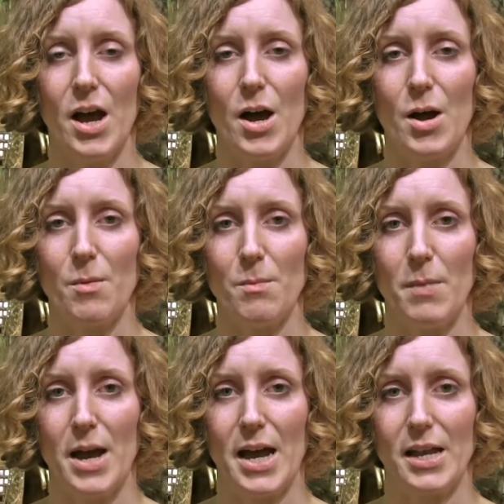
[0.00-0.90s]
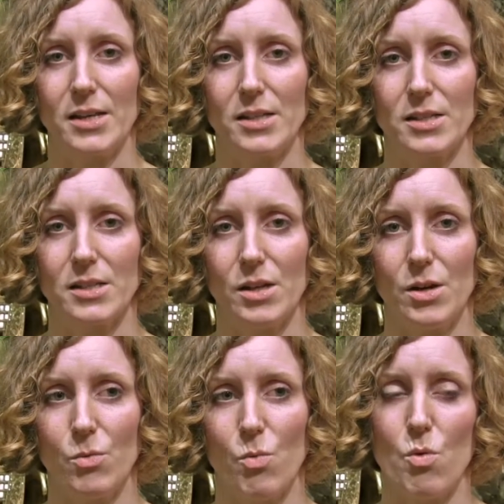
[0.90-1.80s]
and
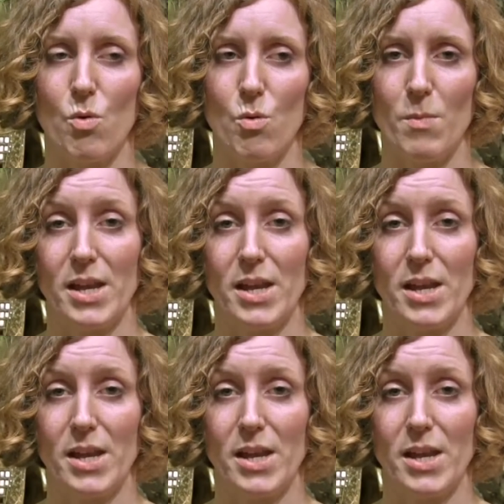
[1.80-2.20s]
warm